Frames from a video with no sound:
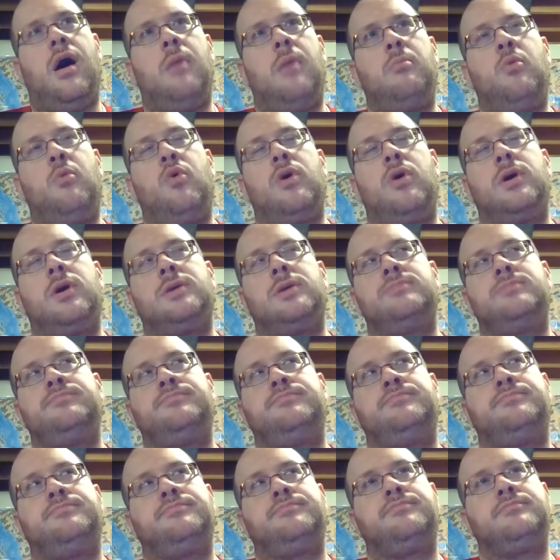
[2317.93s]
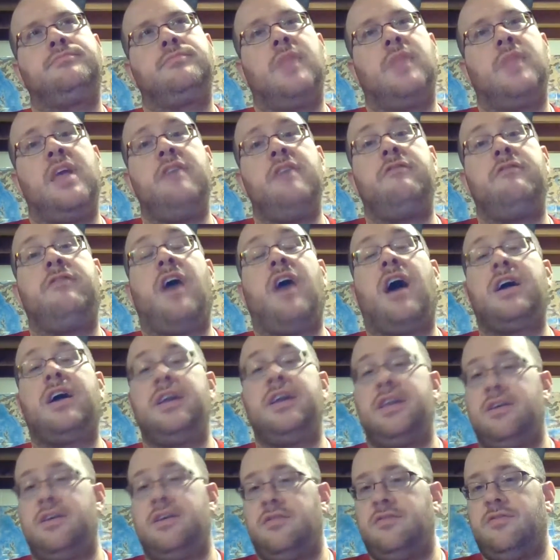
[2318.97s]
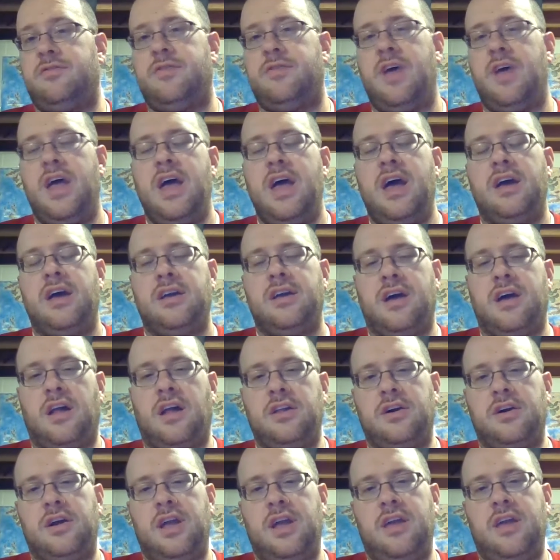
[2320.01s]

more evocative color.